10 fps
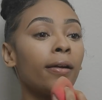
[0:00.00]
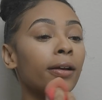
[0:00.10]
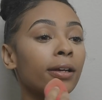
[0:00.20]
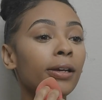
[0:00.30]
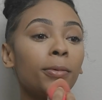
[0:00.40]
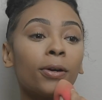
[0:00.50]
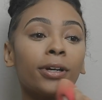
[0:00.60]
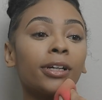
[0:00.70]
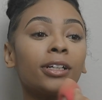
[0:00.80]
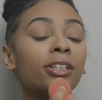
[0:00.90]
and keep
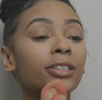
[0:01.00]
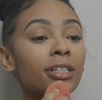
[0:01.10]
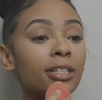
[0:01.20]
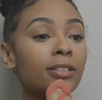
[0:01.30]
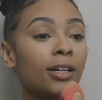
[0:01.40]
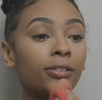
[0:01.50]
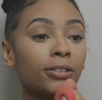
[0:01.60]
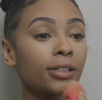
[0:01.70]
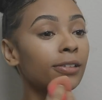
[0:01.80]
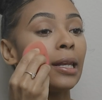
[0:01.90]
going in your T-zone.
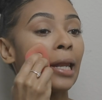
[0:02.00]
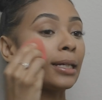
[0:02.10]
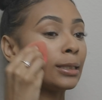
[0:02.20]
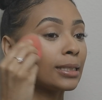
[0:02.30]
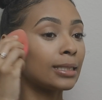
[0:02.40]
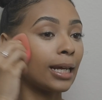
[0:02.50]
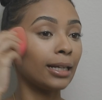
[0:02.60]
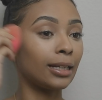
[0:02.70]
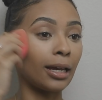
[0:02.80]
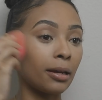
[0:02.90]
Like this,
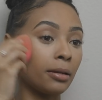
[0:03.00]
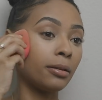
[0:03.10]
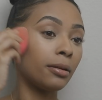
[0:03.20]
like that.